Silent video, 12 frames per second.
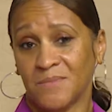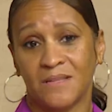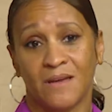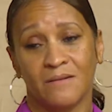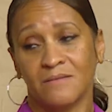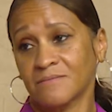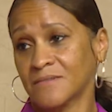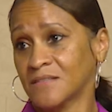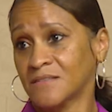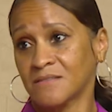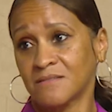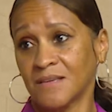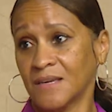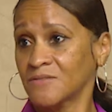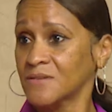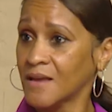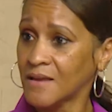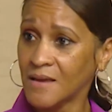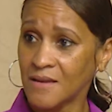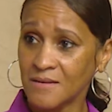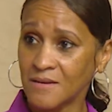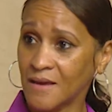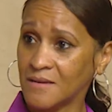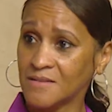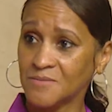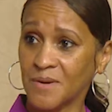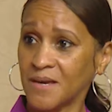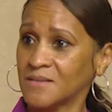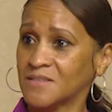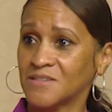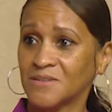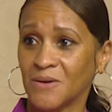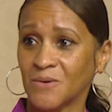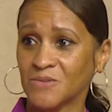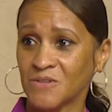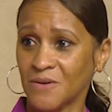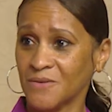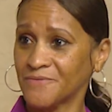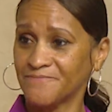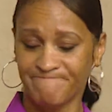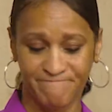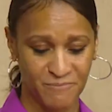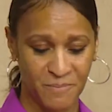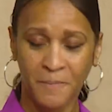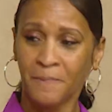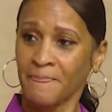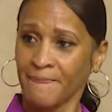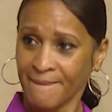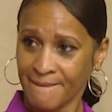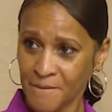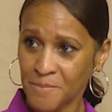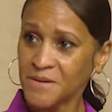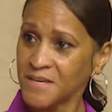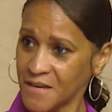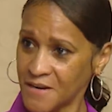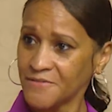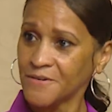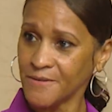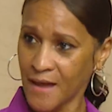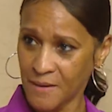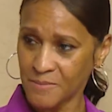I mean, our, that's the internet at, at its best. Falls know, under so the heading of "Be careful what be you careful, say on